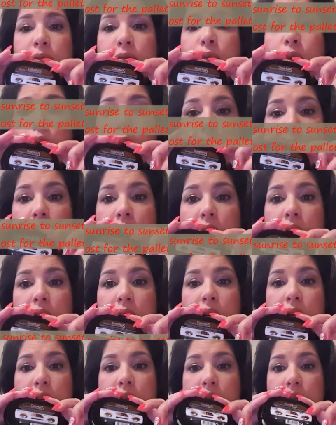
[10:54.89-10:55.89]

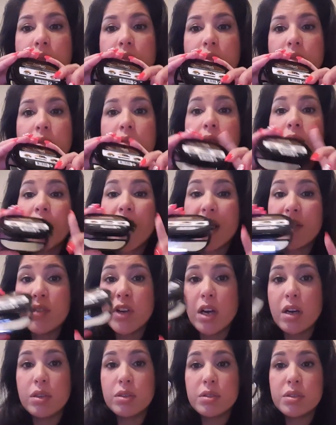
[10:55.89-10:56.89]
for
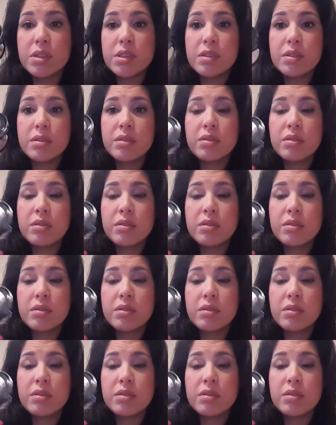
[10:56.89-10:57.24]
$5,